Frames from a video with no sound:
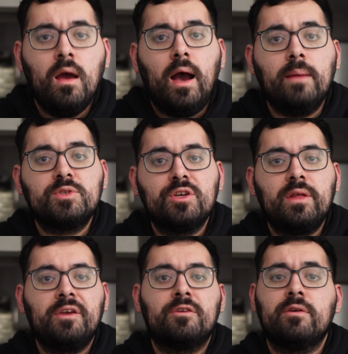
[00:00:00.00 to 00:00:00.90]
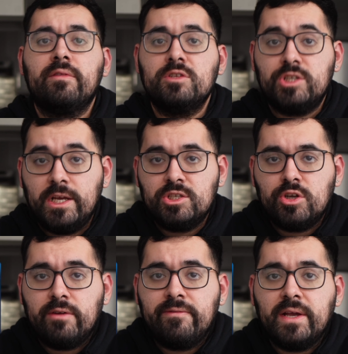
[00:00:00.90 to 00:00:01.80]
I'm sure that you've heard of the Chase
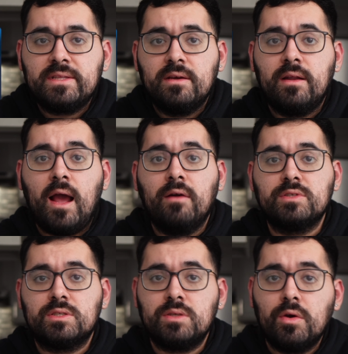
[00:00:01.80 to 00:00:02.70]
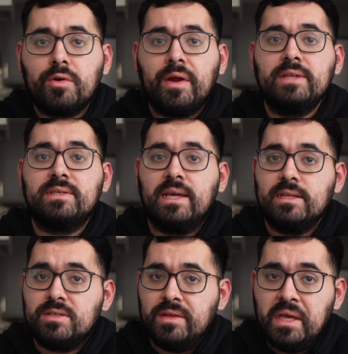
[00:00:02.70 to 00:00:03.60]
trifecta and how it's so great to get
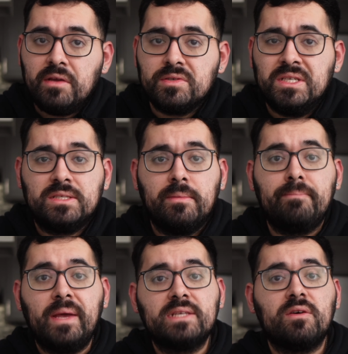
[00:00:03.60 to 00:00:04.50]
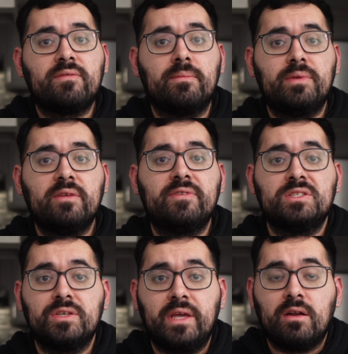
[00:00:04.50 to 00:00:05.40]
into the ecosystem based off the
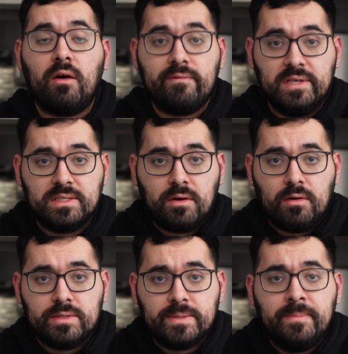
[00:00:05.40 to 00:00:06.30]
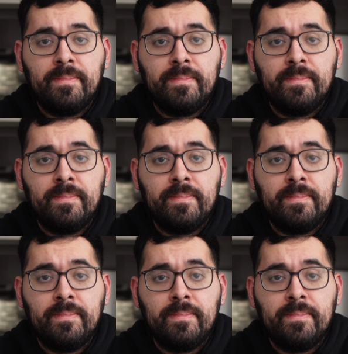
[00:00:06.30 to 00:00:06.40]
benefits you get off these cards.